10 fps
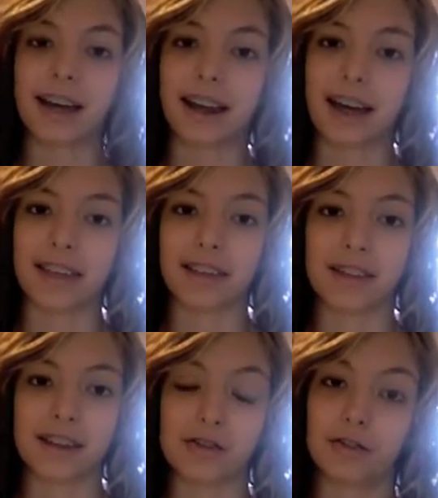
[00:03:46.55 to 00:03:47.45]
and I think that
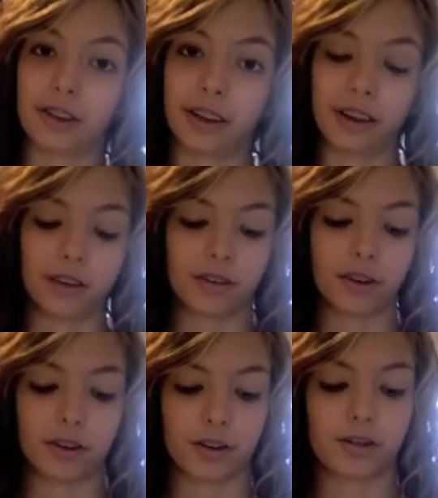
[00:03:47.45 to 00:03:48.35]
that's really good for
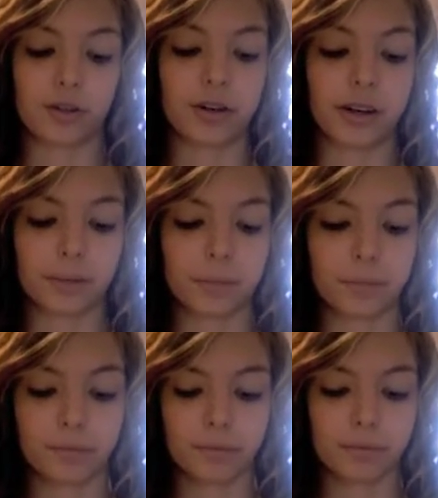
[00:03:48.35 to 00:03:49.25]
contouring.
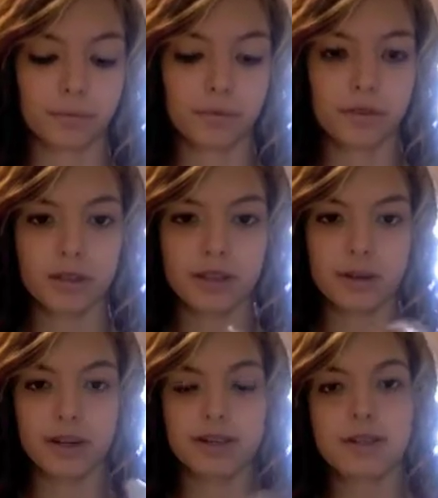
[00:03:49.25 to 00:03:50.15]

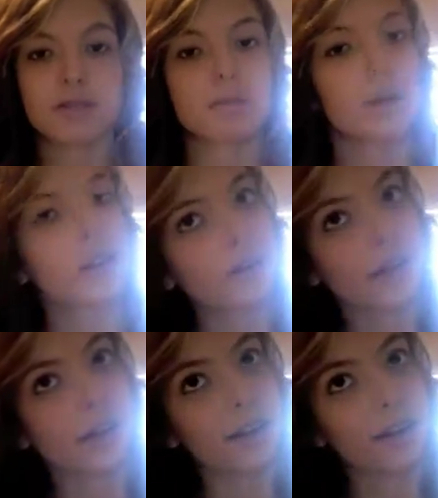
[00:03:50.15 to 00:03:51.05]
So I swirl
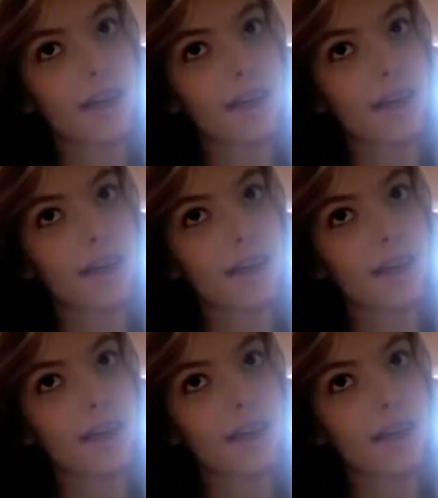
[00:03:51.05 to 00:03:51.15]
around,